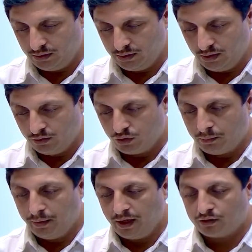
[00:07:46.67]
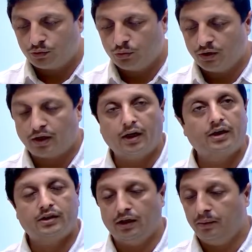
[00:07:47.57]
So it may ask you the
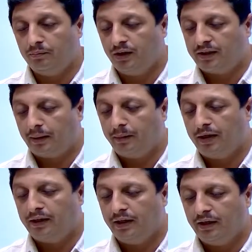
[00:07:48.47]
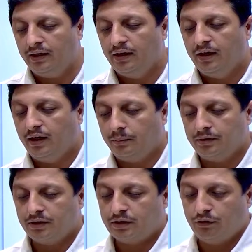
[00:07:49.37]
connection name. It can be anything. Let me
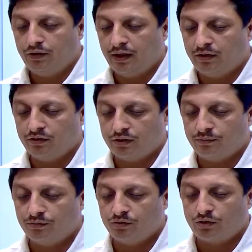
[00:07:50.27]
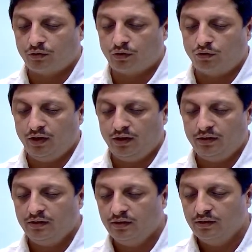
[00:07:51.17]
just give it as a server 1,
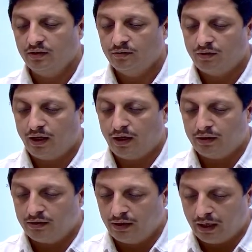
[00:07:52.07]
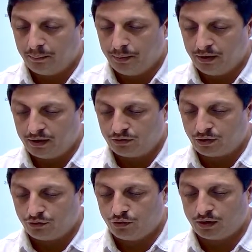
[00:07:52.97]
and the IP address
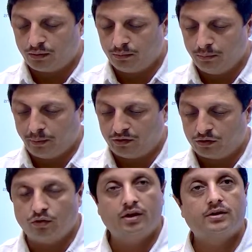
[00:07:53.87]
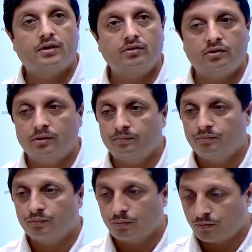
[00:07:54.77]
of your MySQL instance.
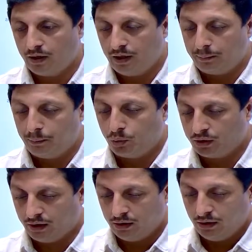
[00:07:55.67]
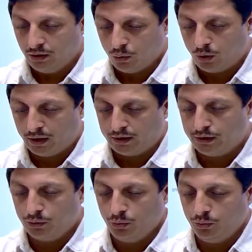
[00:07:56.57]
Let me put that
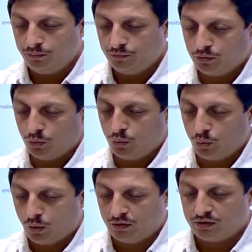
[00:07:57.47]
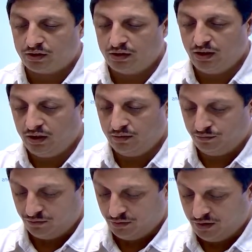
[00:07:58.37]
192.168
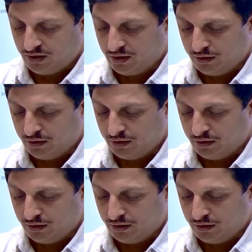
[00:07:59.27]
and